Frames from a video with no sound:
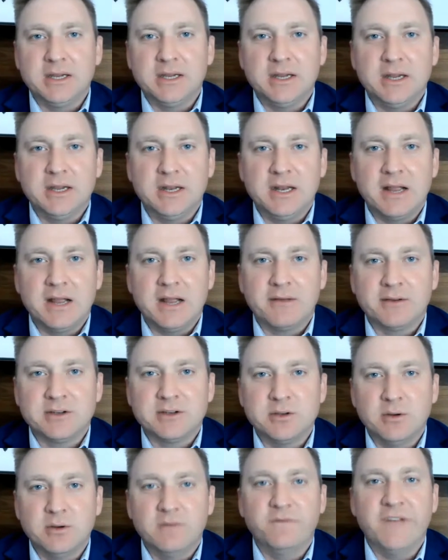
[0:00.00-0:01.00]
in an effort
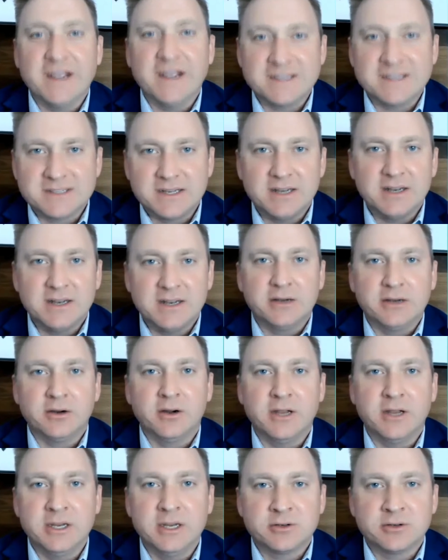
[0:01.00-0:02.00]
to invest it and
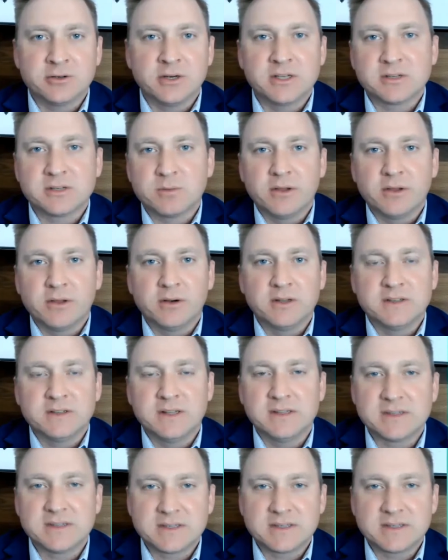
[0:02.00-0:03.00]
earn interest, whether it's
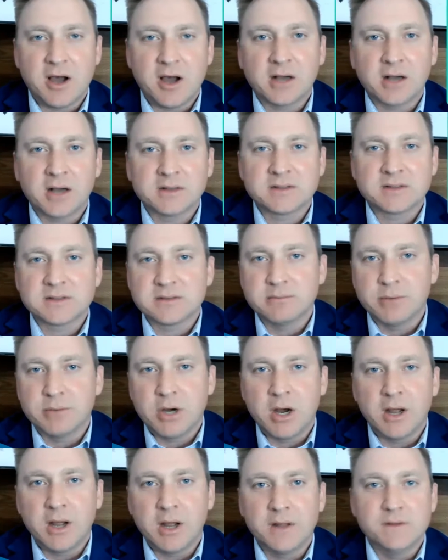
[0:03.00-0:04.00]
in stocks,
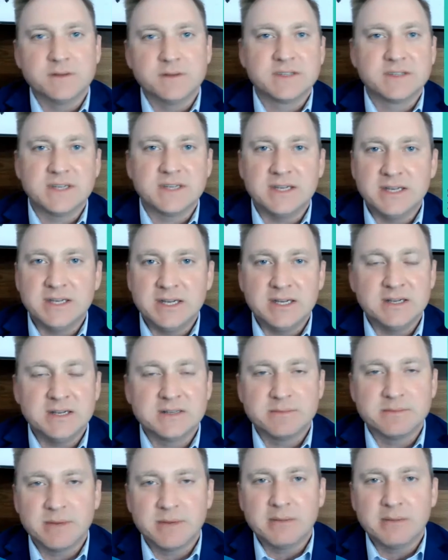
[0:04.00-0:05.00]
bonds,
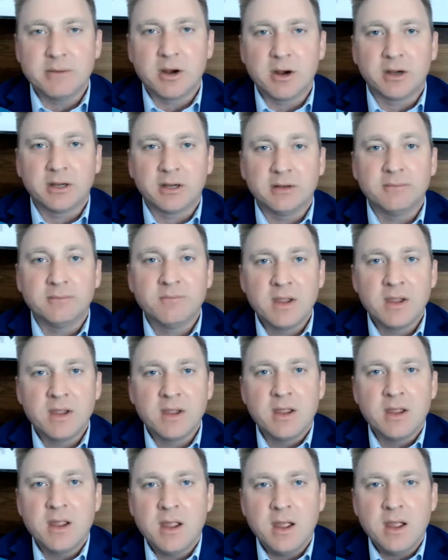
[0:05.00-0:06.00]
CDs, money market.
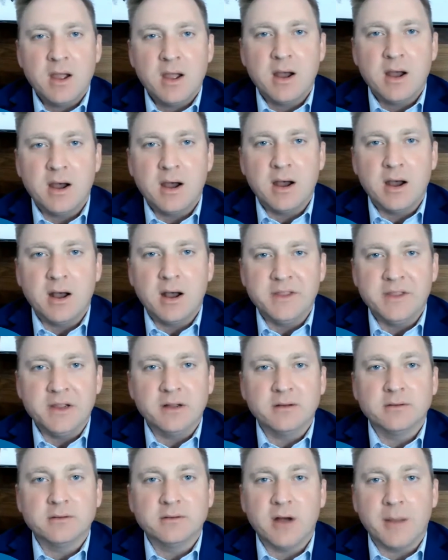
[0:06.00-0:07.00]

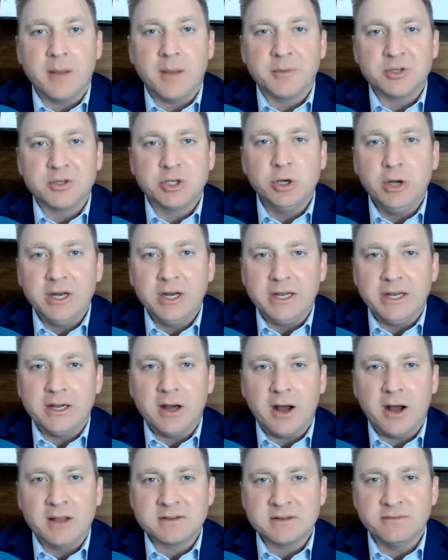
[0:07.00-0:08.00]
The opportunity
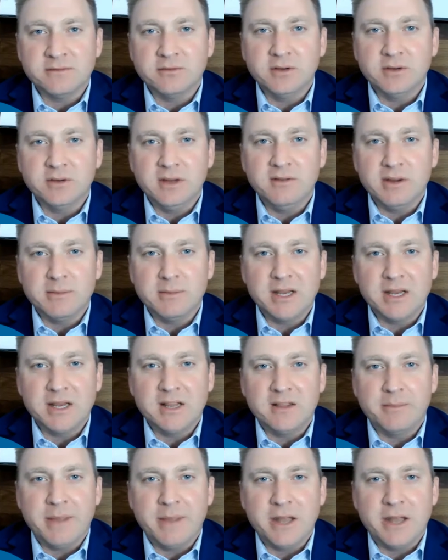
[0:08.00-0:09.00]
cost of leaving money
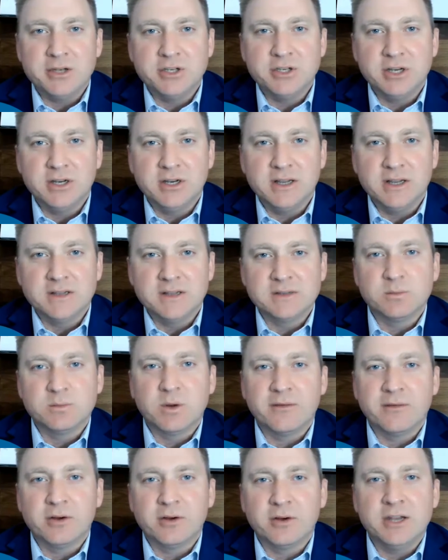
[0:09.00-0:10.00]
in the pension is
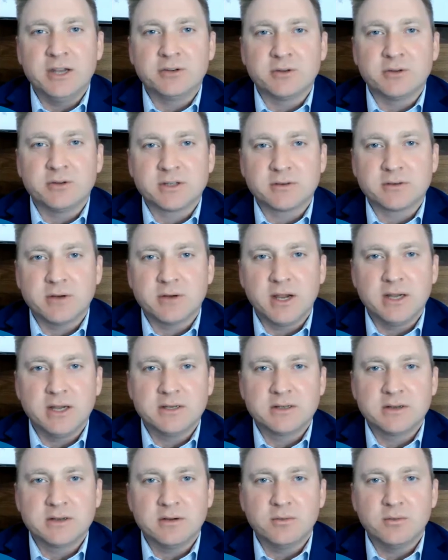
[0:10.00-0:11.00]
whatever interest
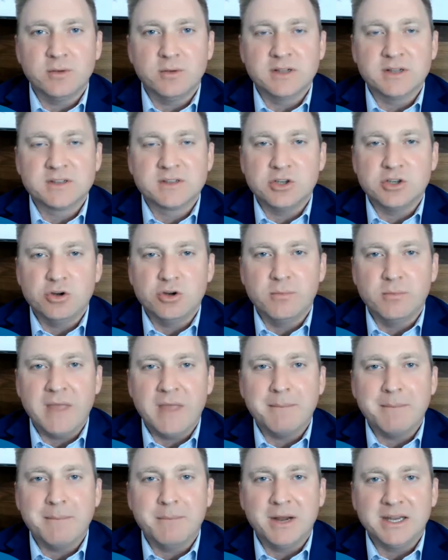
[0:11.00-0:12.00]
rate we assume
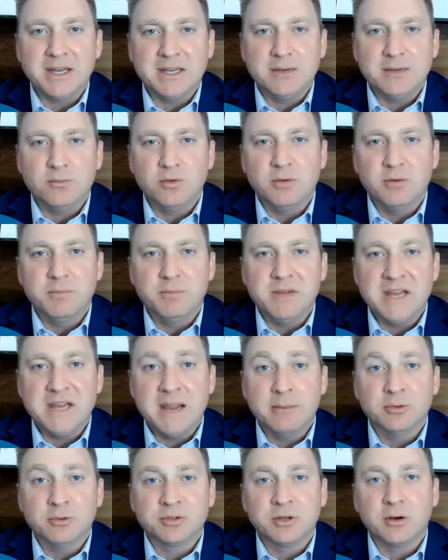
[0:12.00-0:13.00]
that money would be
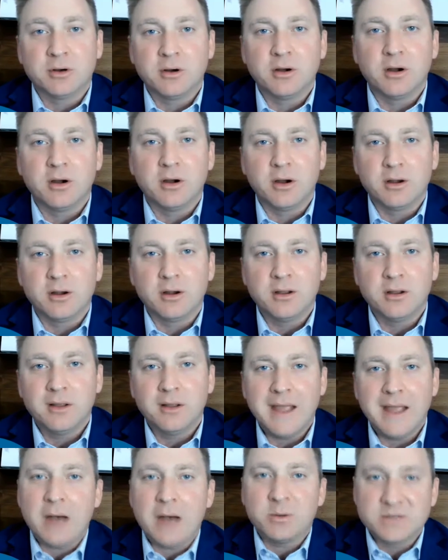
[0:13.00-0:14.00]
able to earn
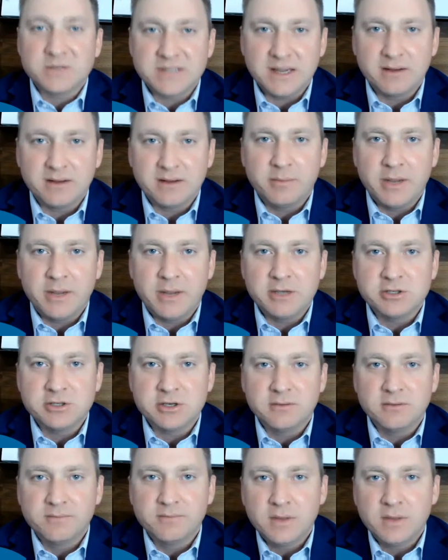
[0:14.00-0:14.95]
outside of the pension.